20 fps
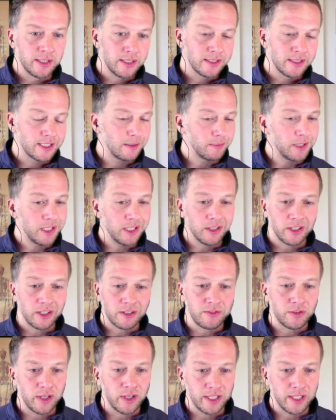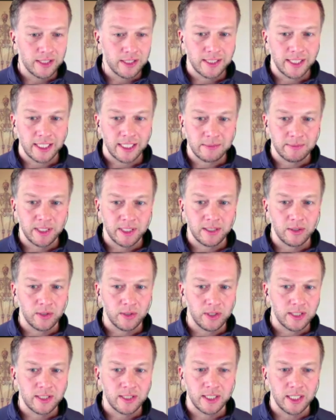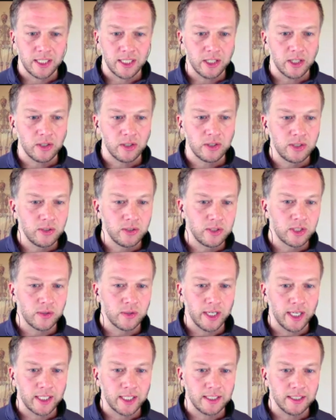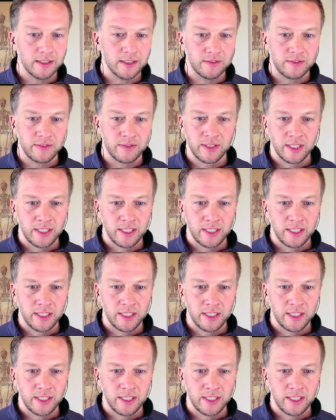something to look for in an assessment, or just like a go-to corrective.